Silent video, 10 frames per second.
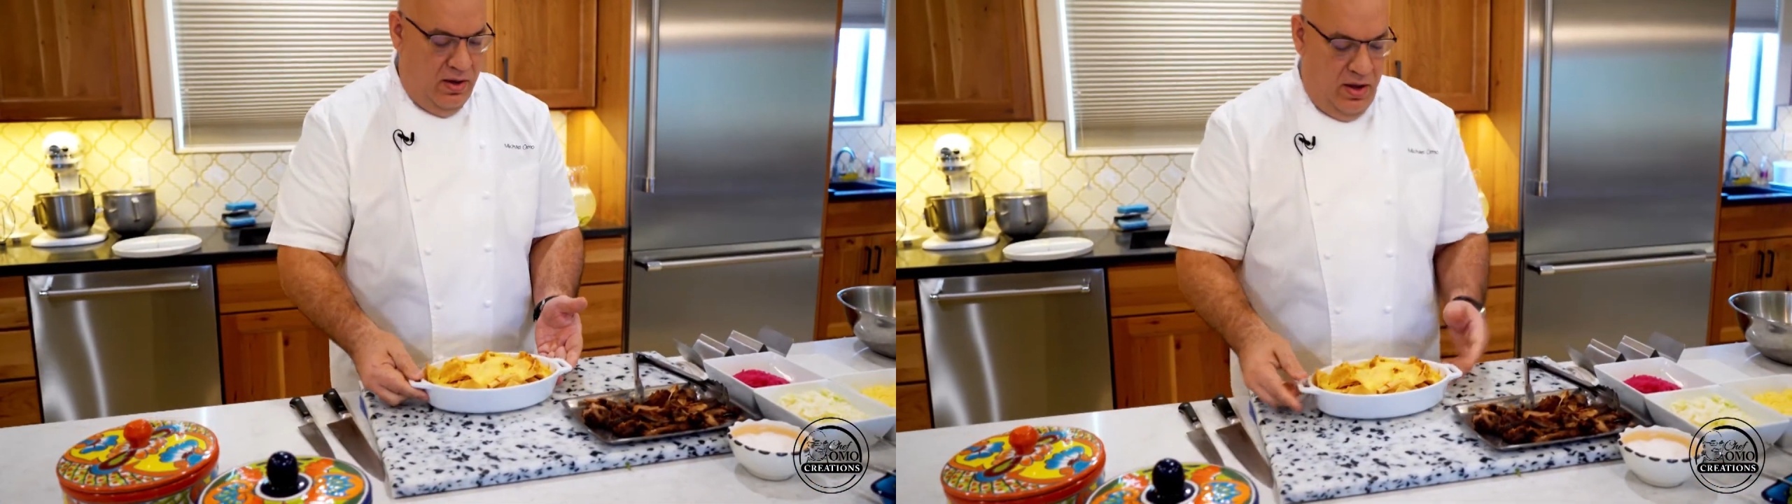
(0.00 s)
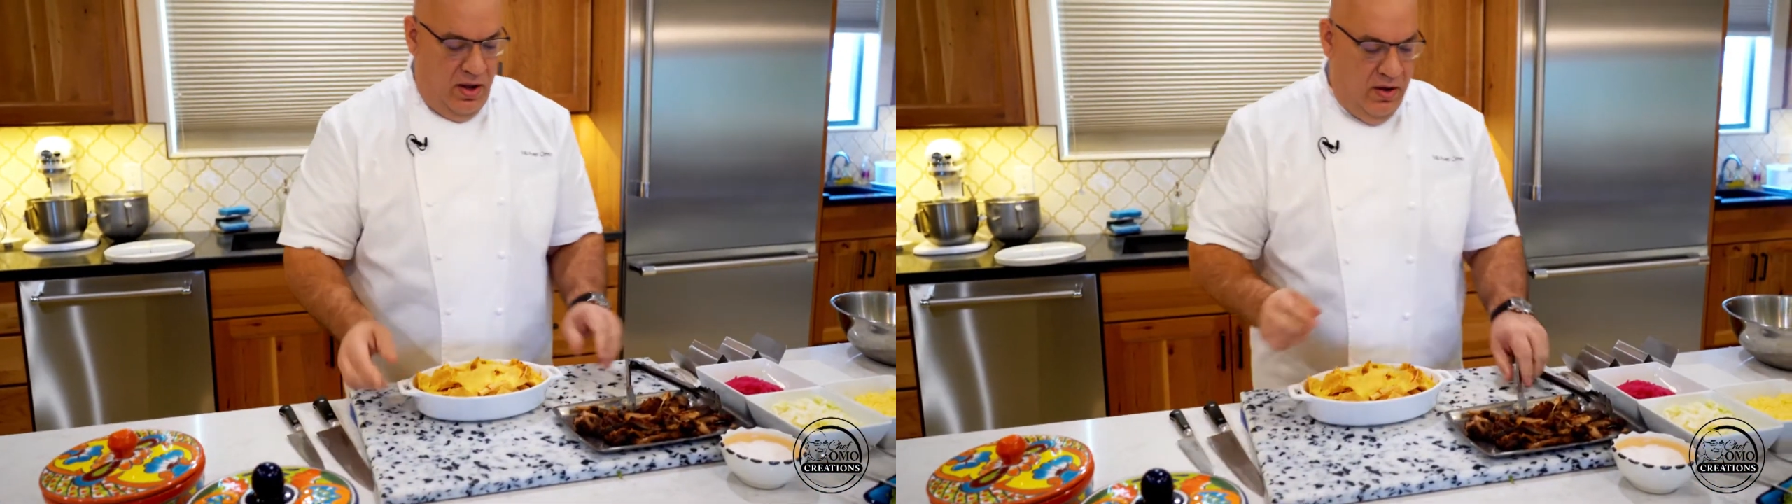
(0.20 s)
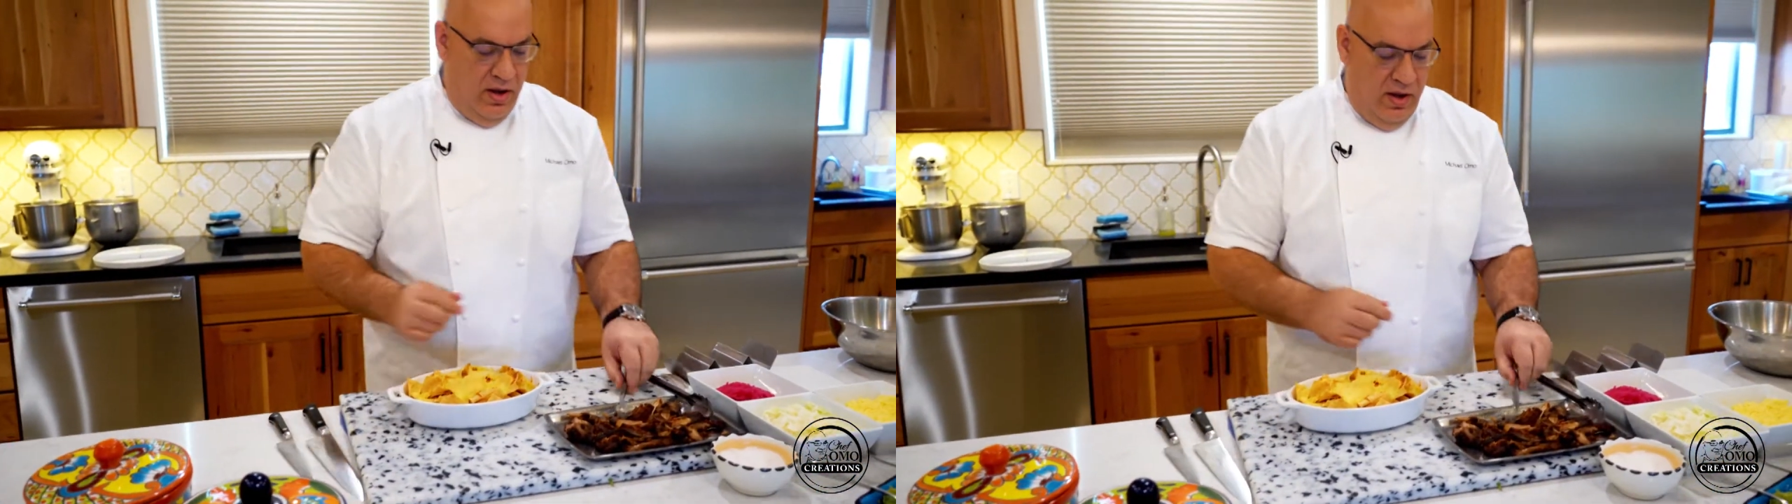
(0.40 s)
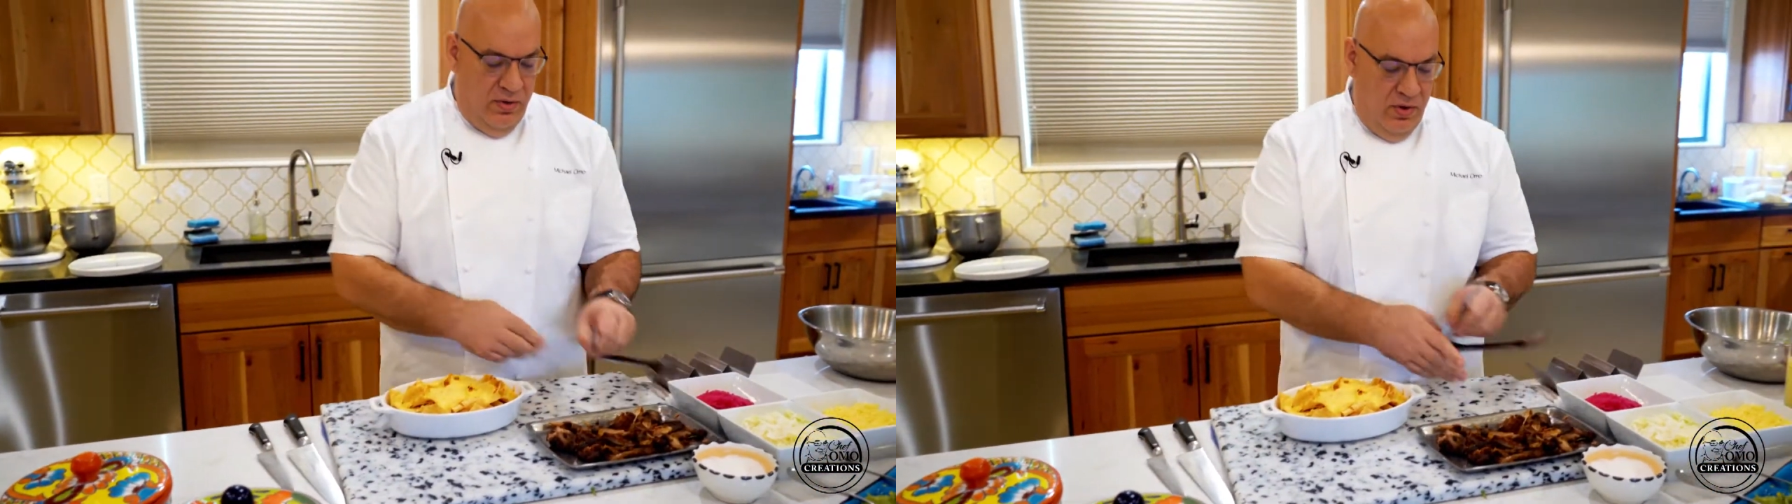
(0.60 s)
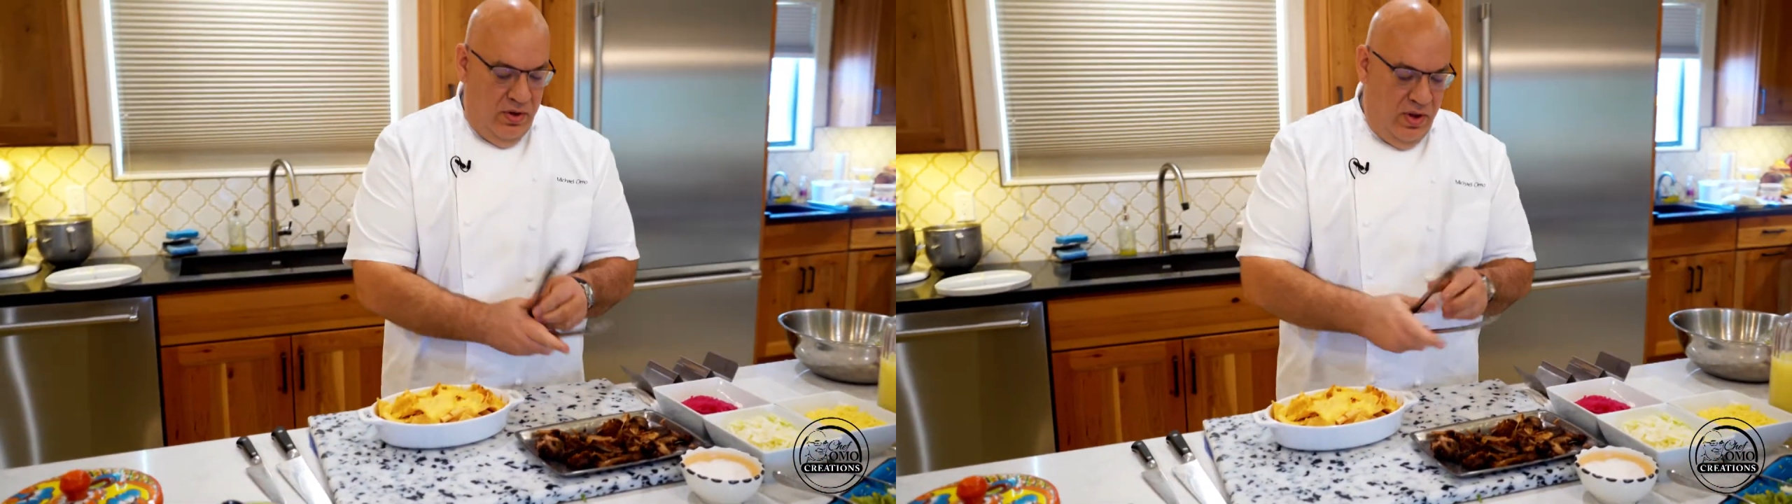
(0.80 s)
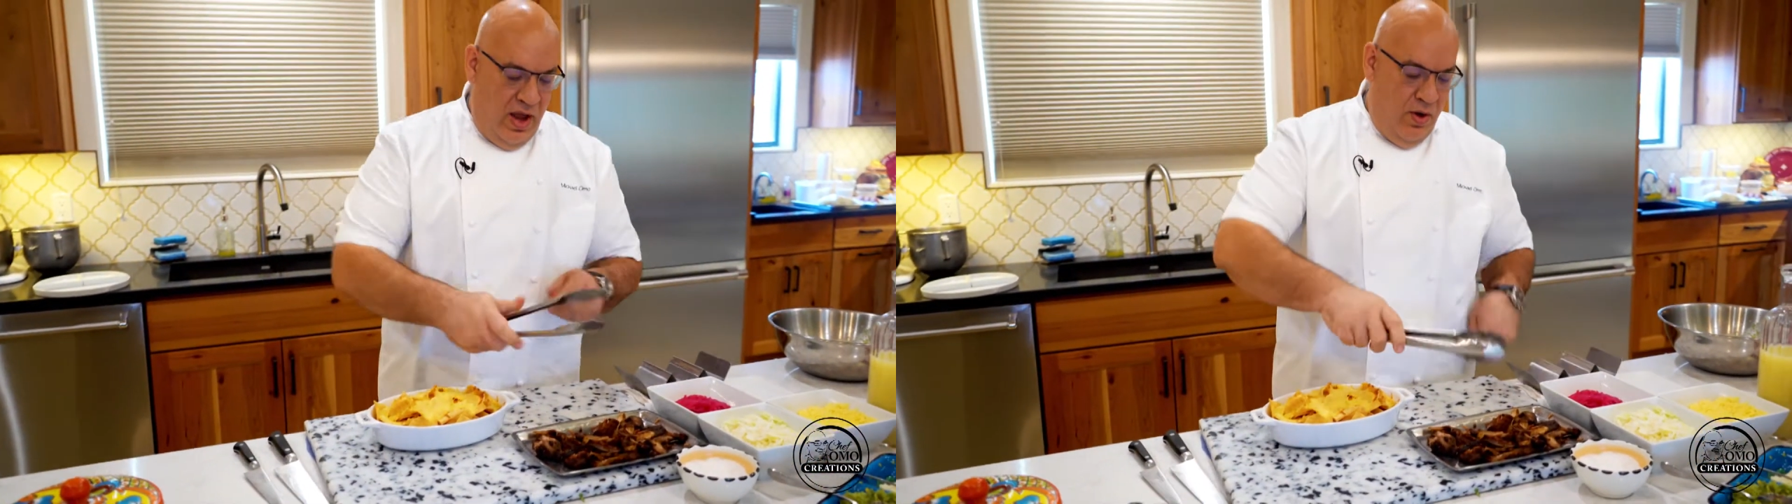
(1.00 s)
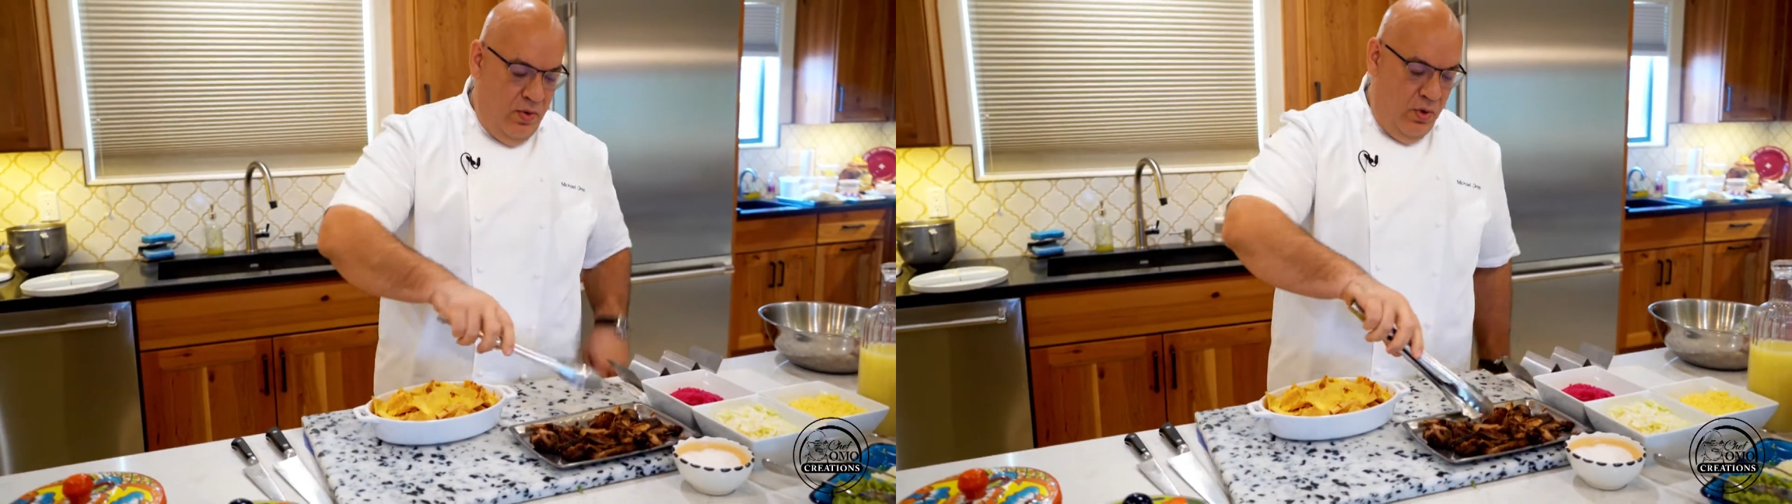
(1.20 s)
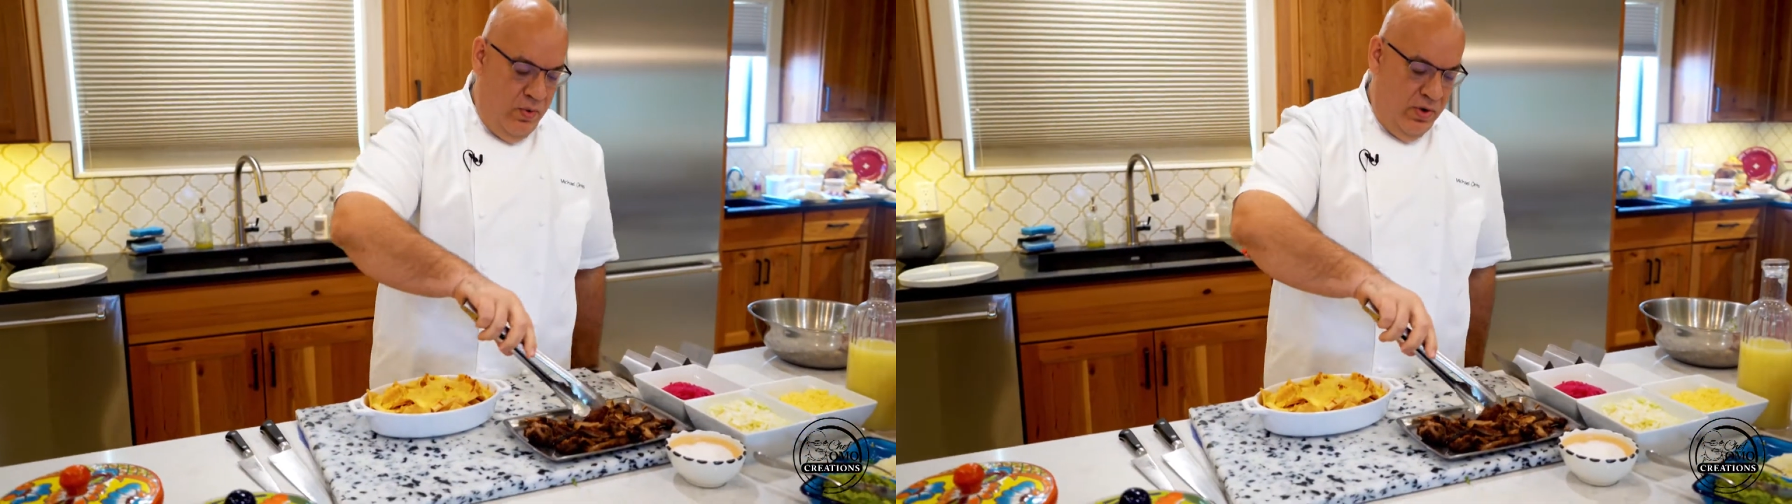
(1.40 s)
And now
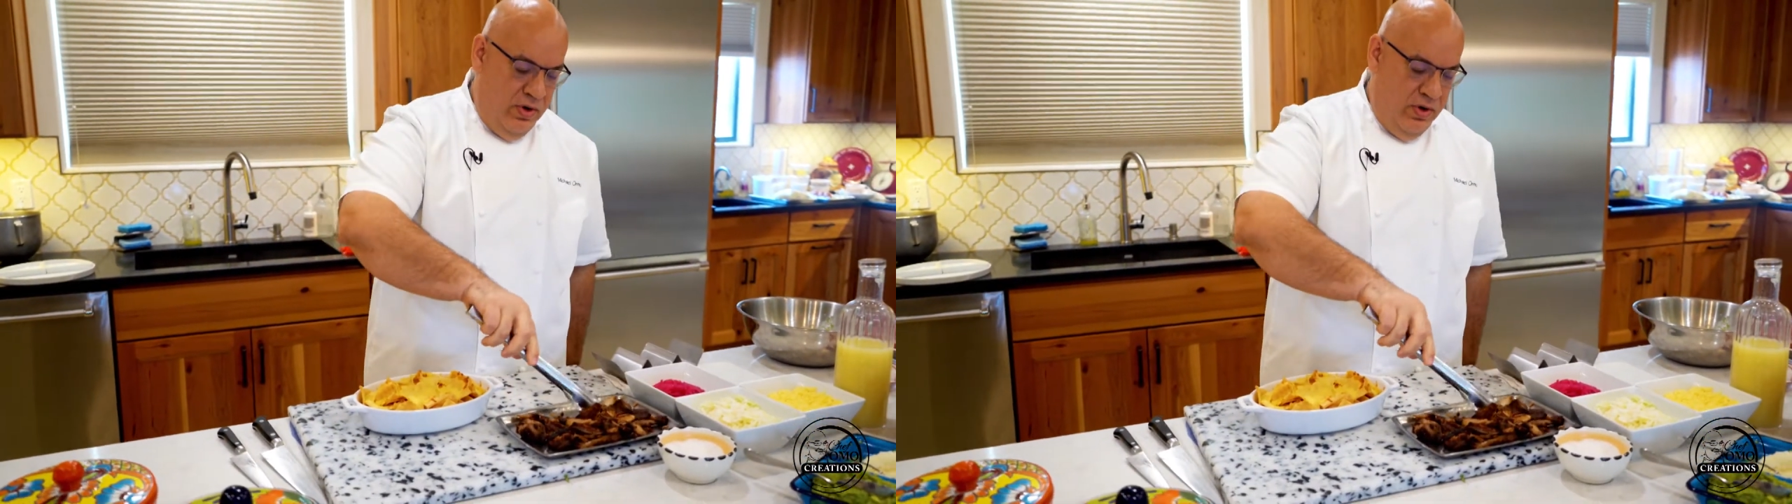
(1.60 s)
what we're going